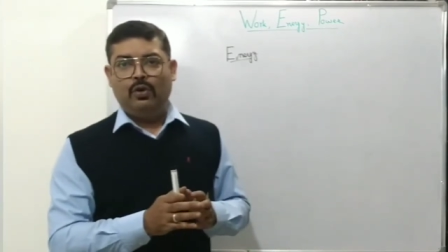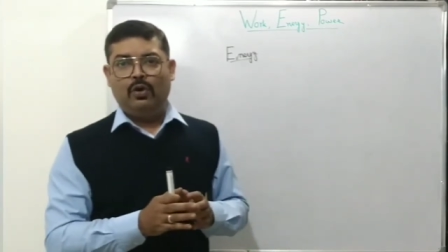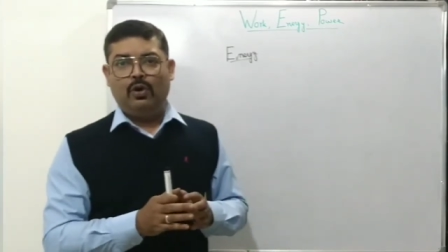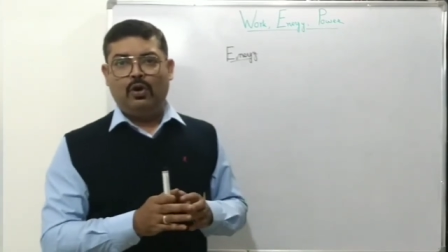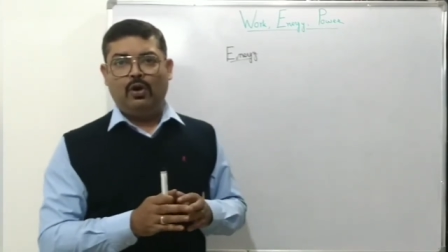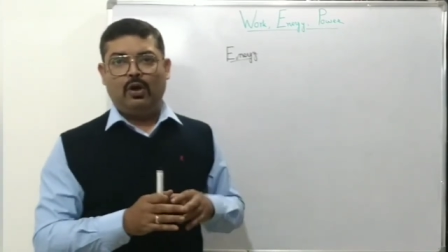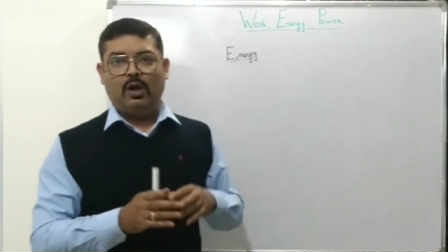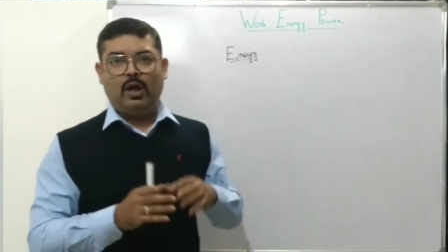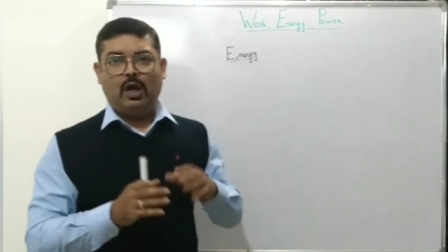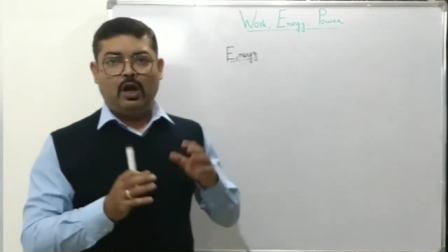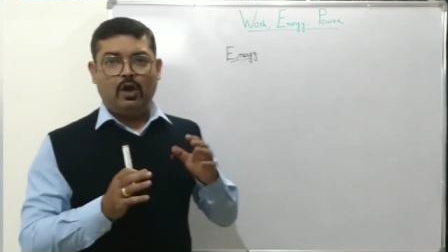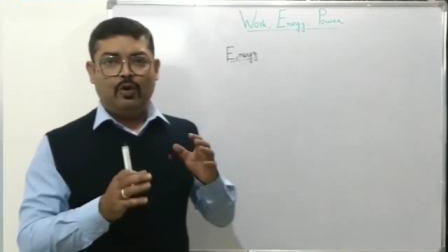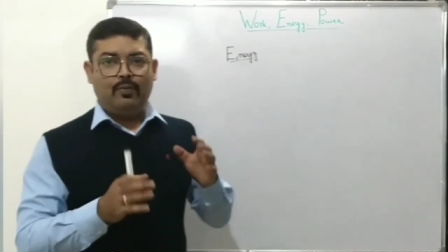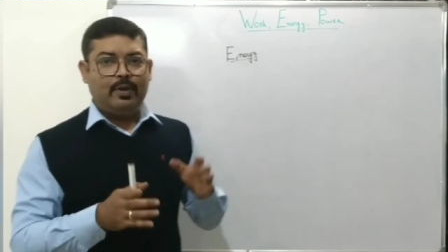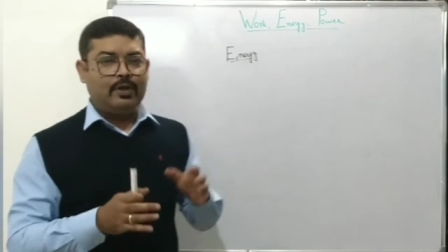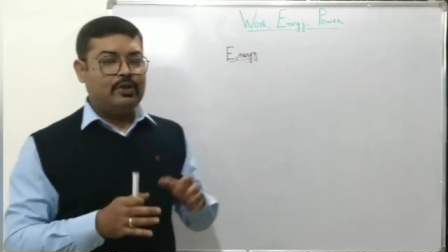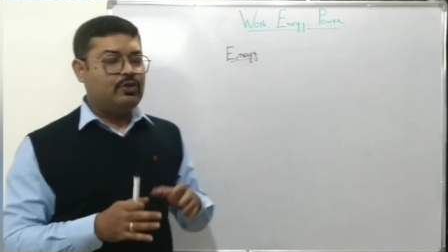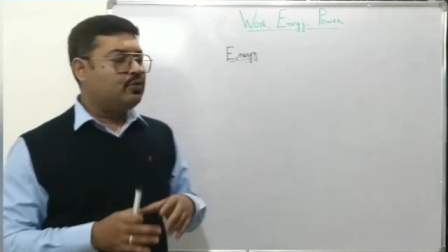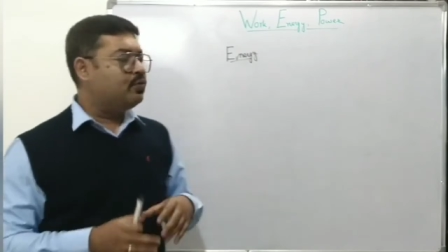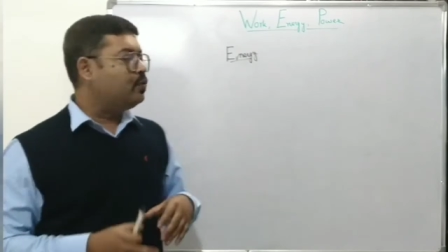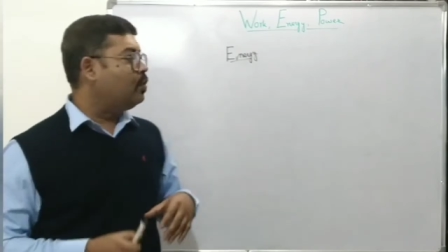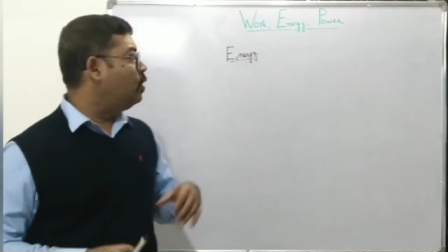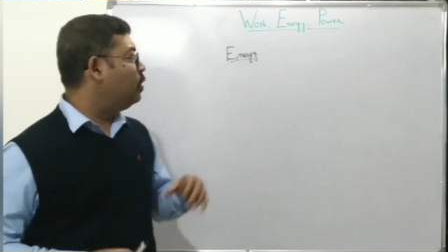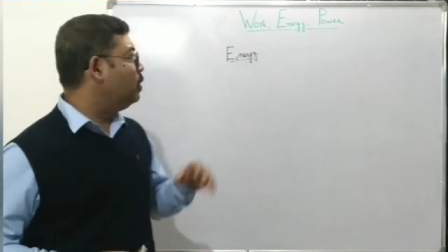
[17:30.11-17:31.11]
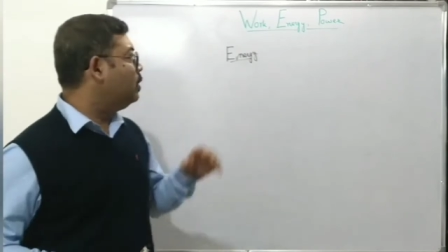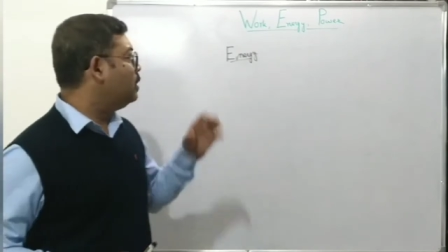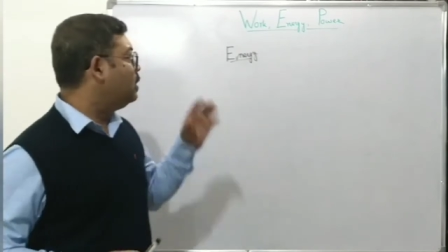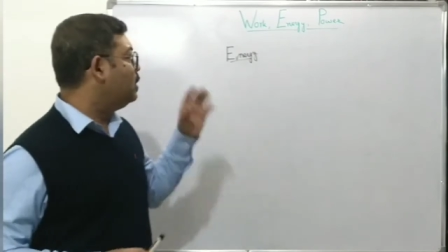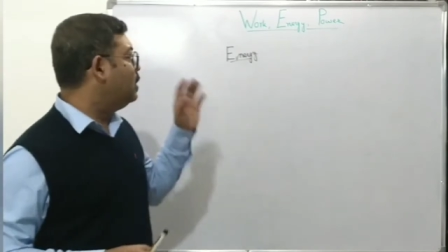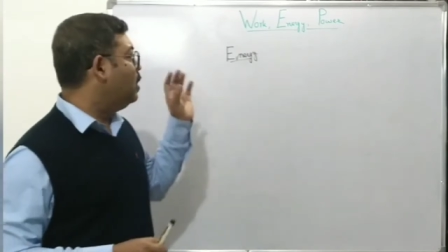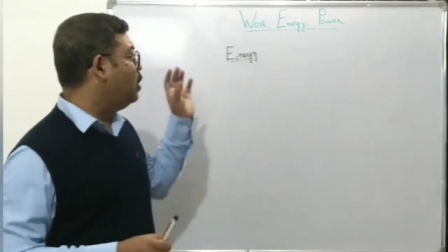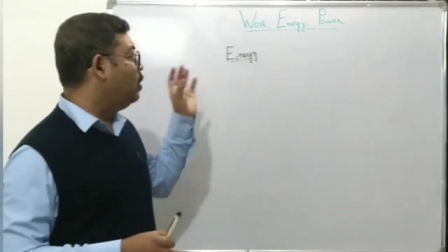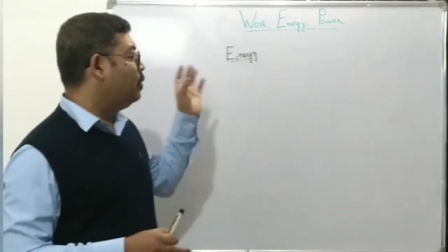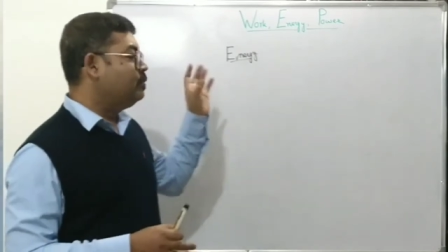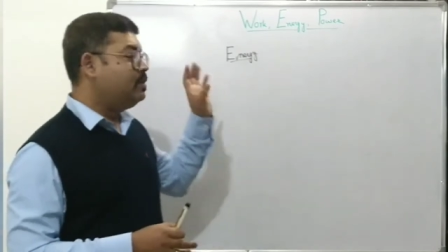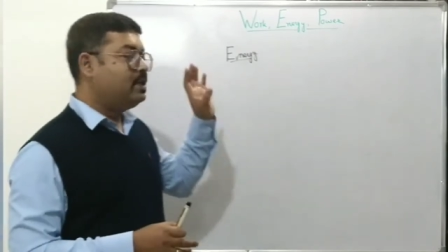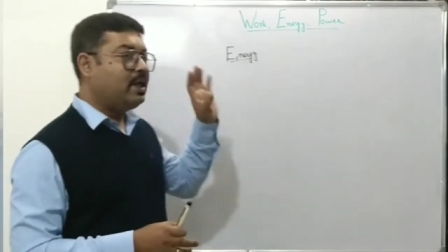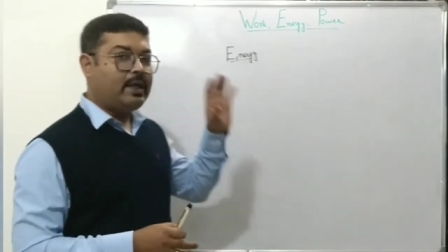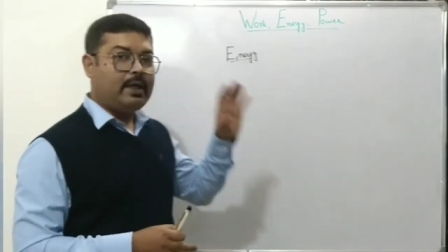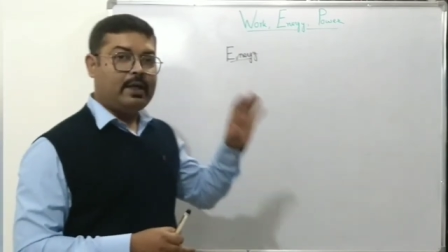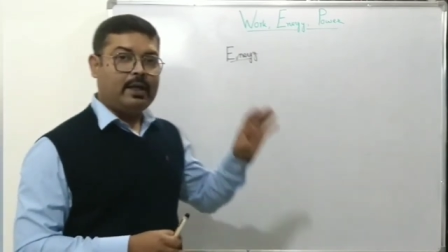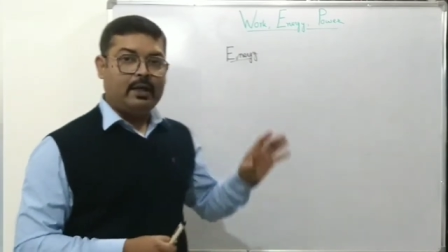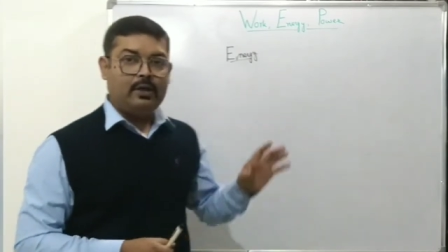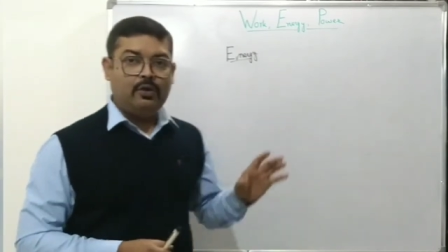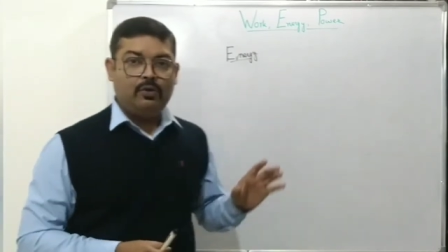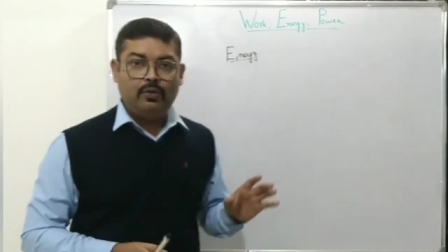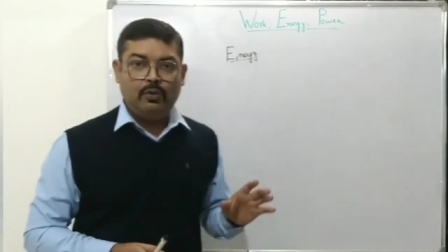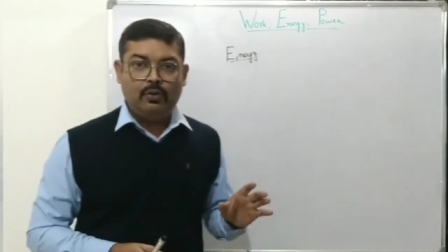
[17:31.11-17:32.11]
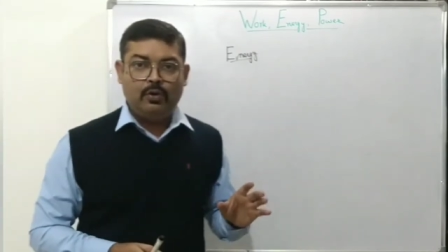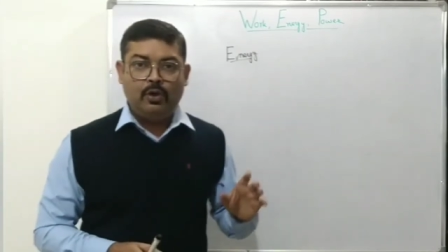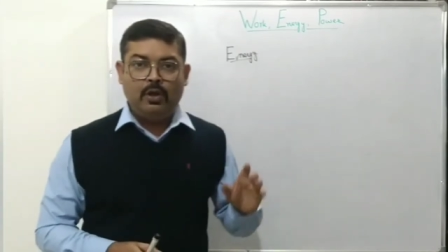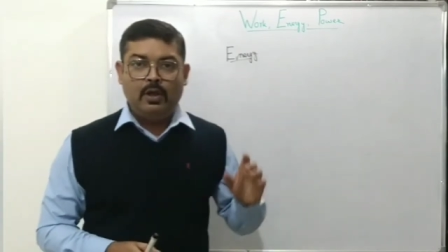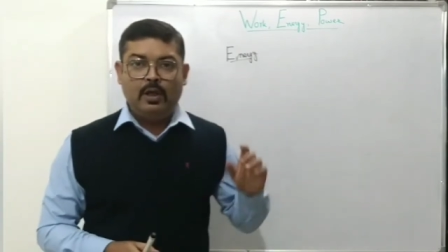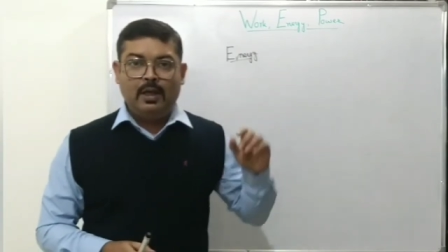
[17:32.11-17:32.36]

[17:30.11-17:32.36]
or how much work the object can do.